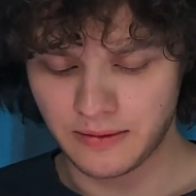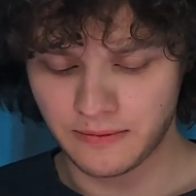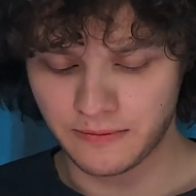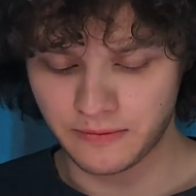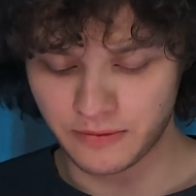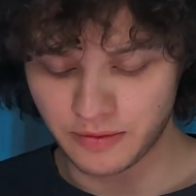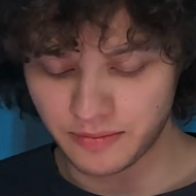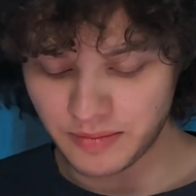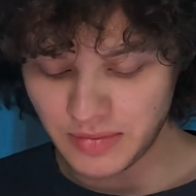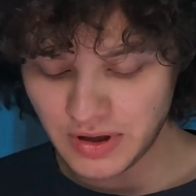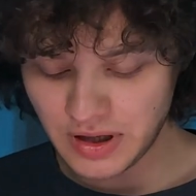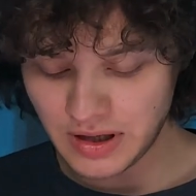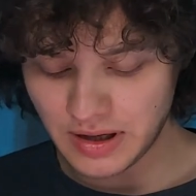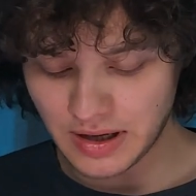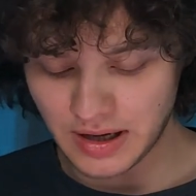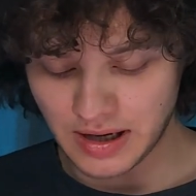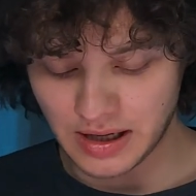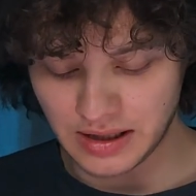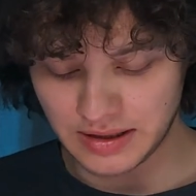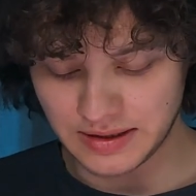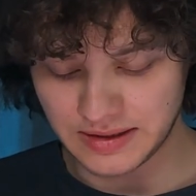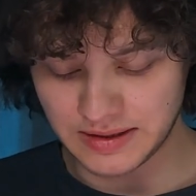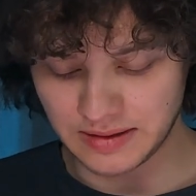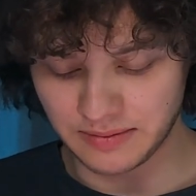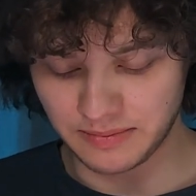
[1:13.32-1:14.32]
For me,
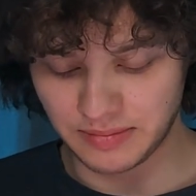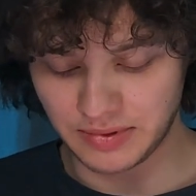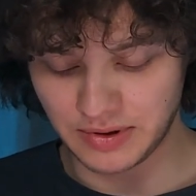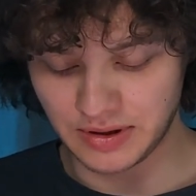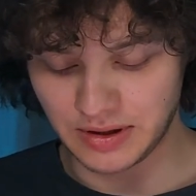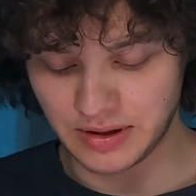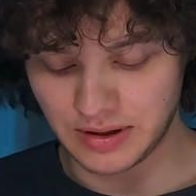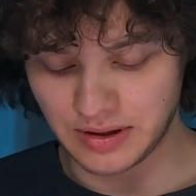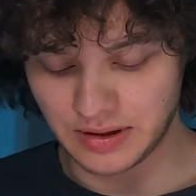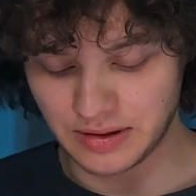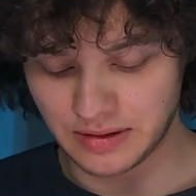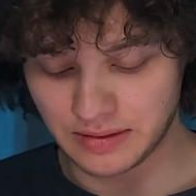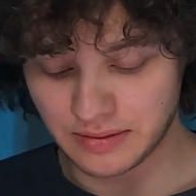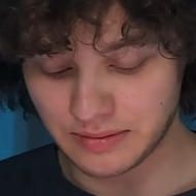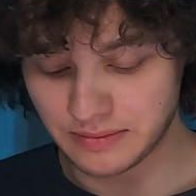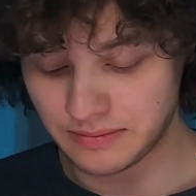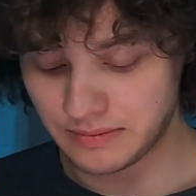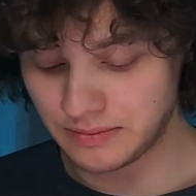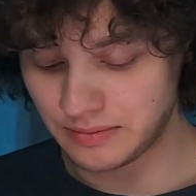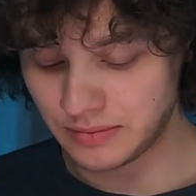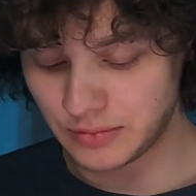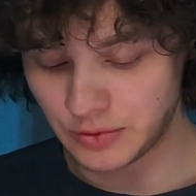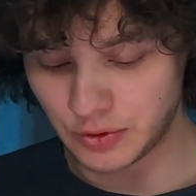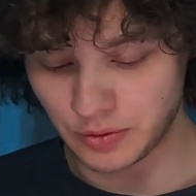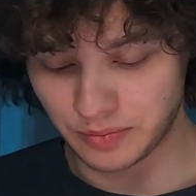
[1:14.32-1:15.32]
I simply
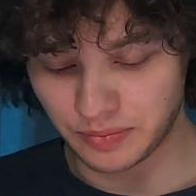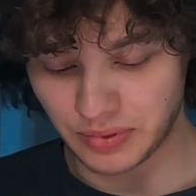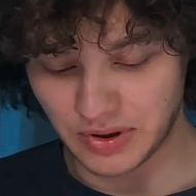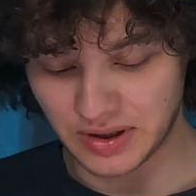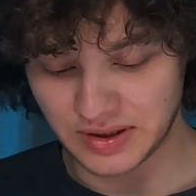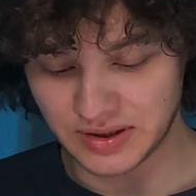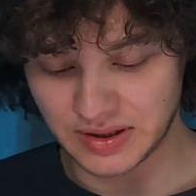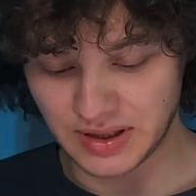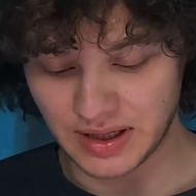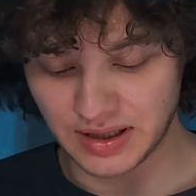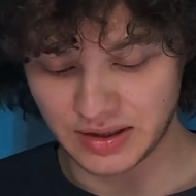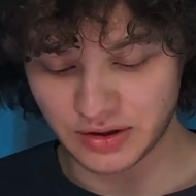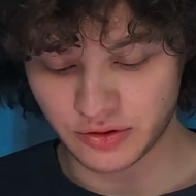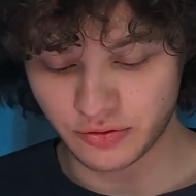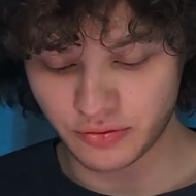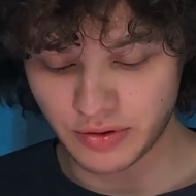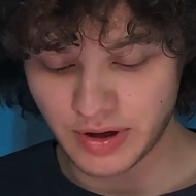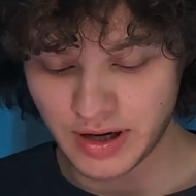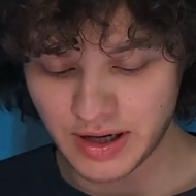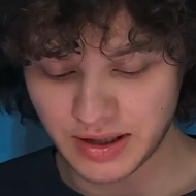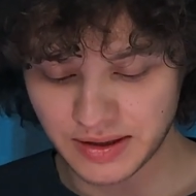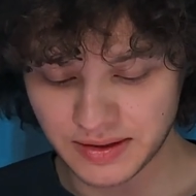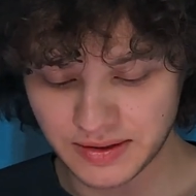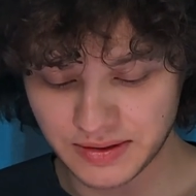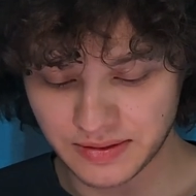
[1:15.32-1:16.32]
to press
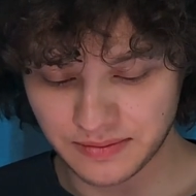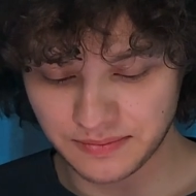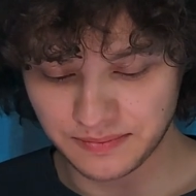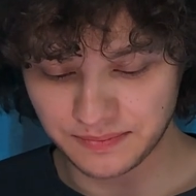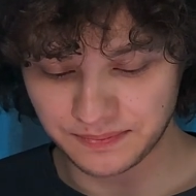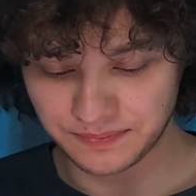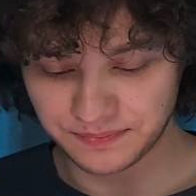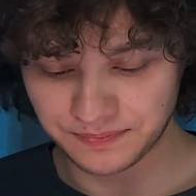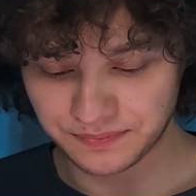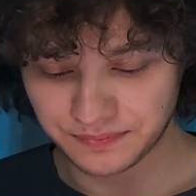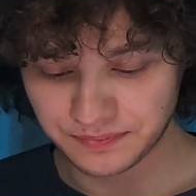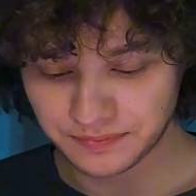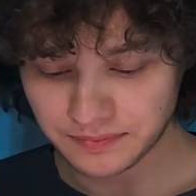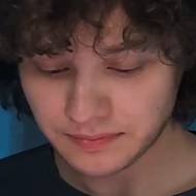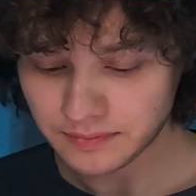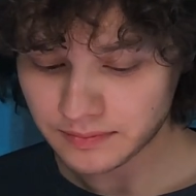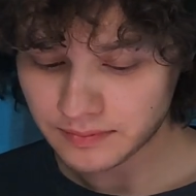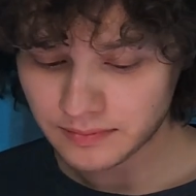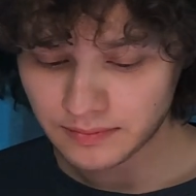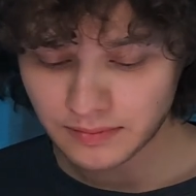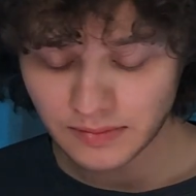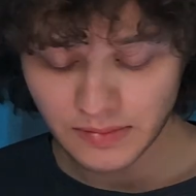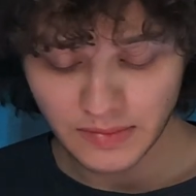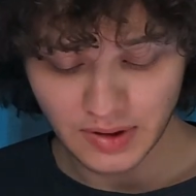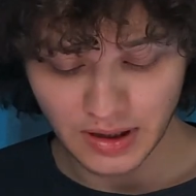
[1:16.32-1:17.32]
extract
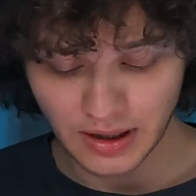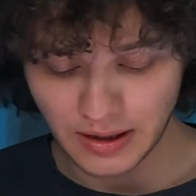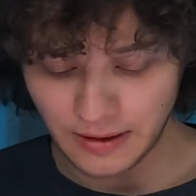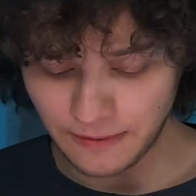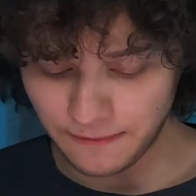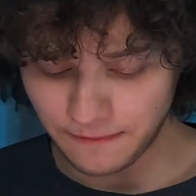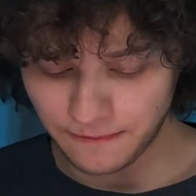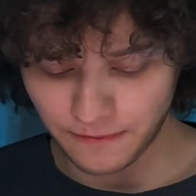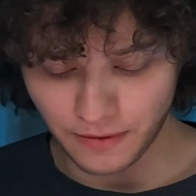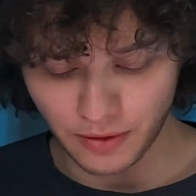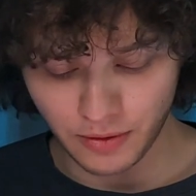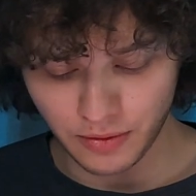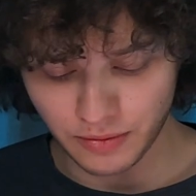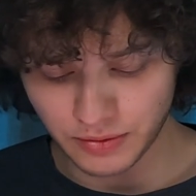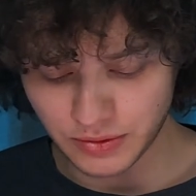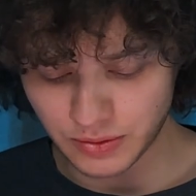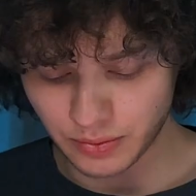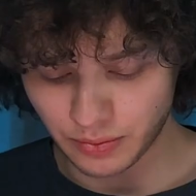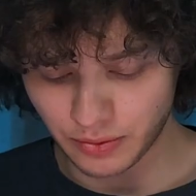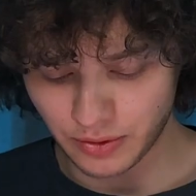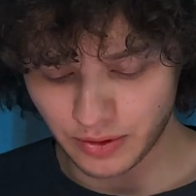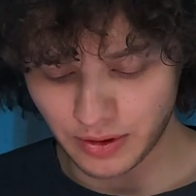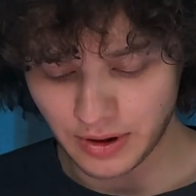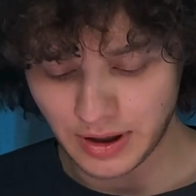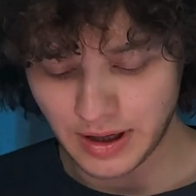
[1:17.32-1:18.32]
and photos
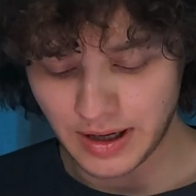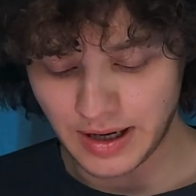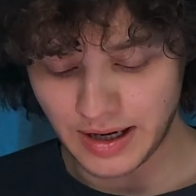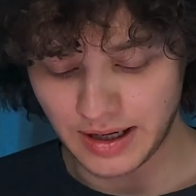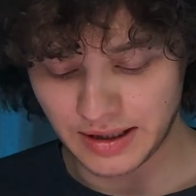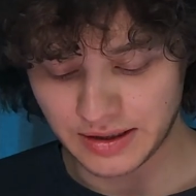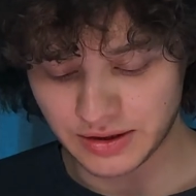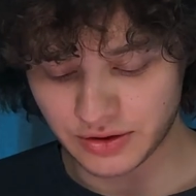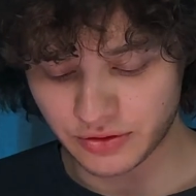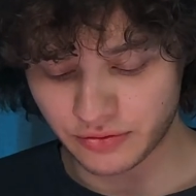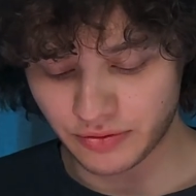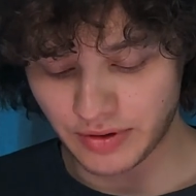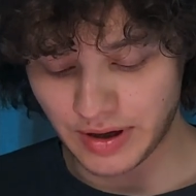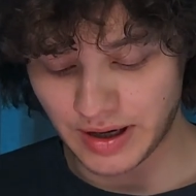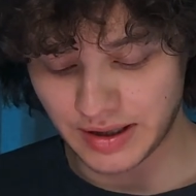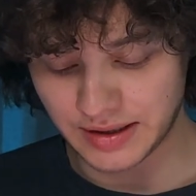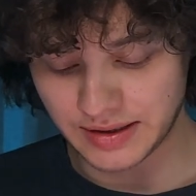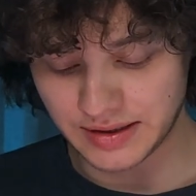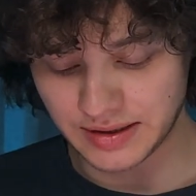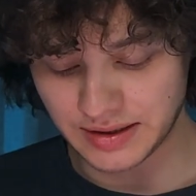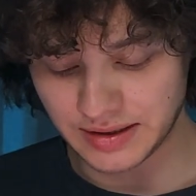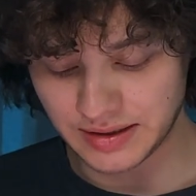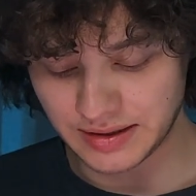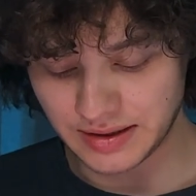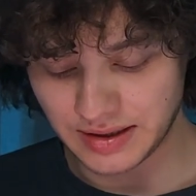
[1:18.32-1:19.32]
were
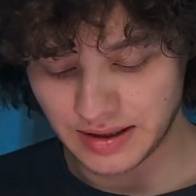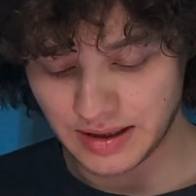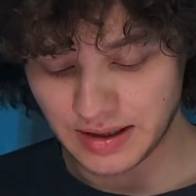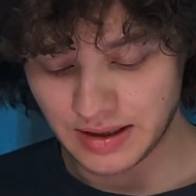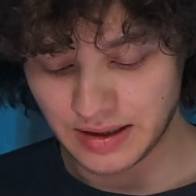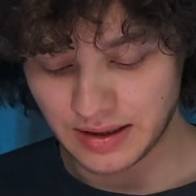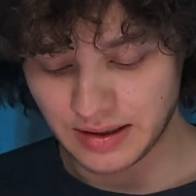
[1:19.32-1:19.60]
extracted.